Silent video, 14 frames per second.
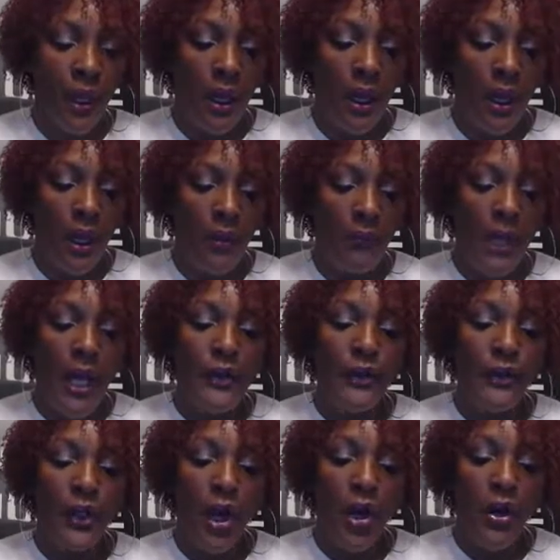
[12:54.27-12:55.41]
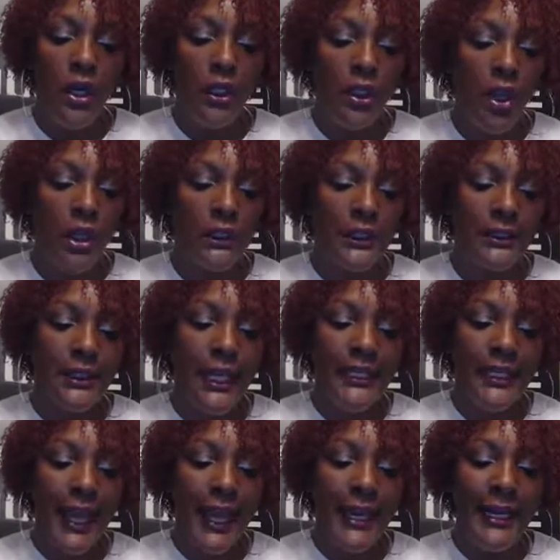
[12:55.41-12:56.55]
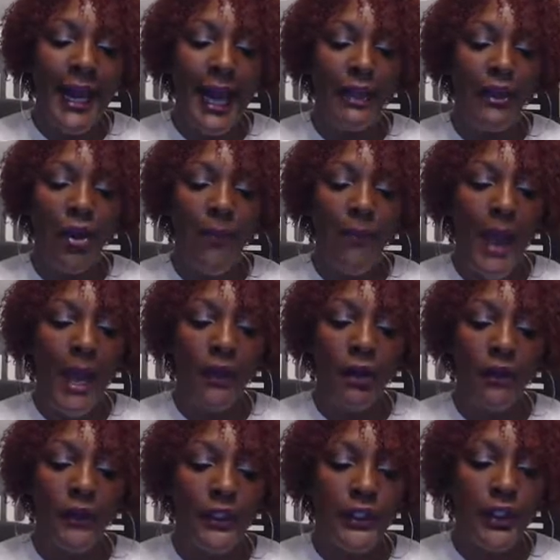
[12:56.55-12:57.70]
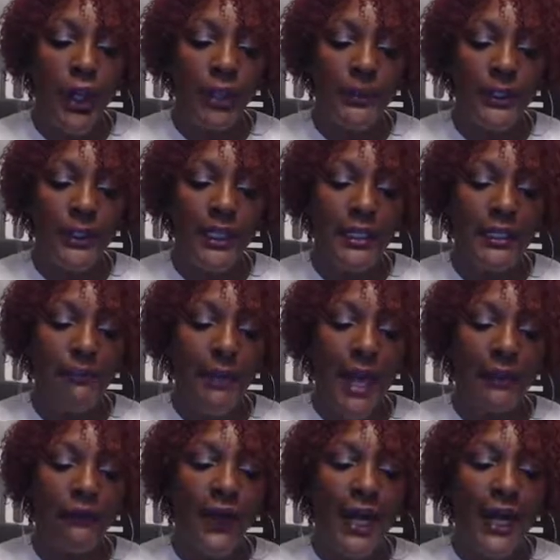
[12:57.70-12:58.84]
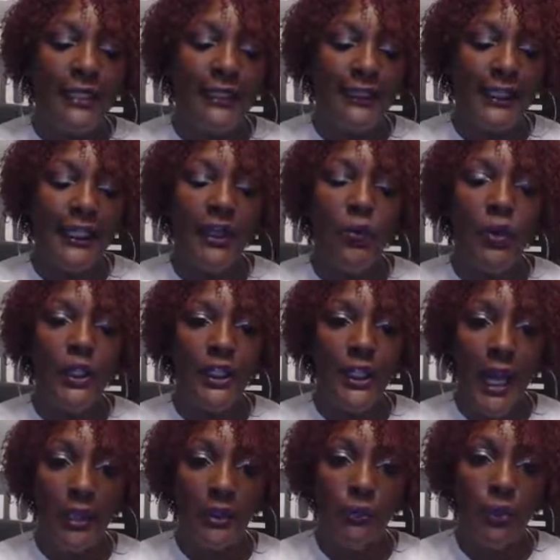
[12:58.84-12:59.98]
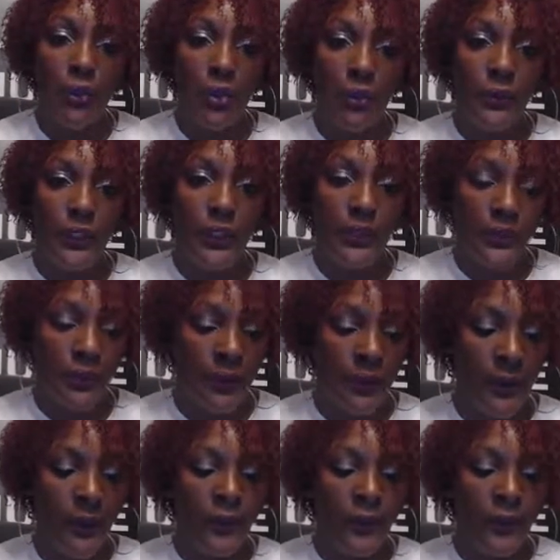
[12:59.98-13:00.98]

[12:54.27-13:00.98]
Under current law, the state cannot, no matter the circumstance, modify delinquent child support arrears.